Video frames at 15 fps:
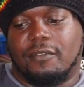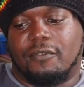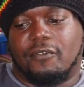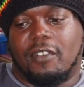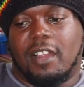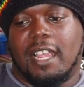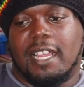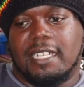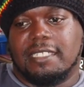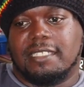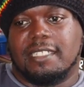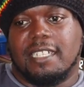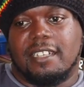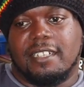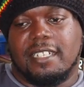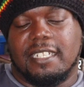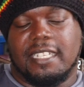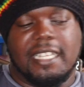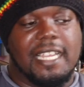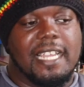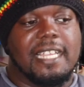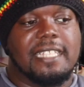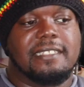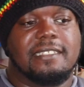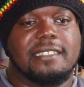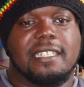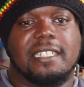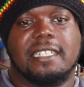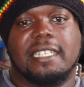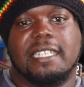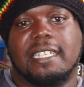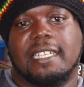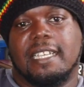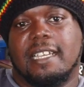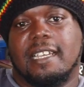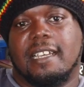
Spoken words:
Friday, Saturday, and Sunday,